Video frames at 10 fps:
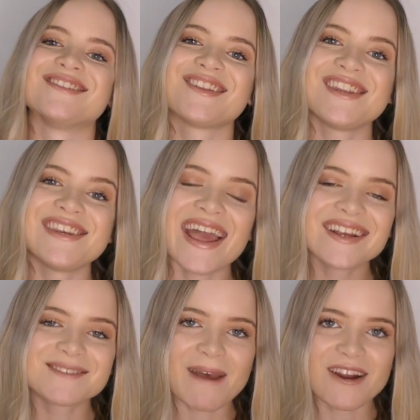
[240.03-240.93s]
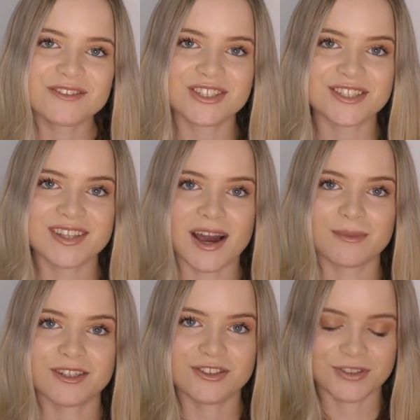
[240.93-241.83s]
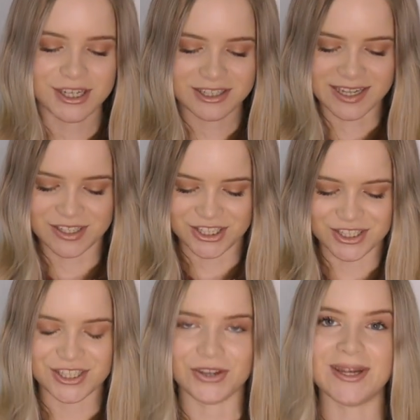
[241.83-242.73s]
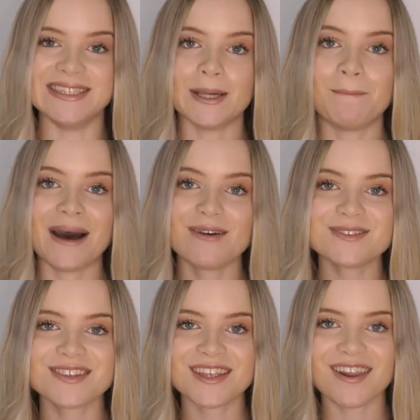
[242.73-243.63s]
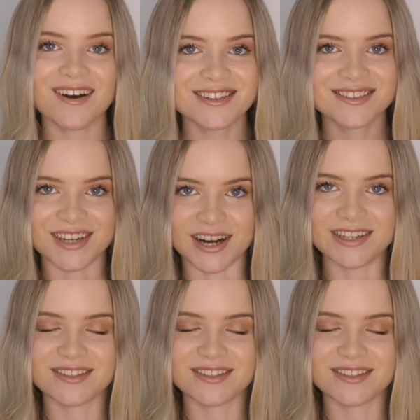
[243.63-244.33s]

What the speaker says: so the next pair of shoes that I'm going to draw your attention to is About the Last Night.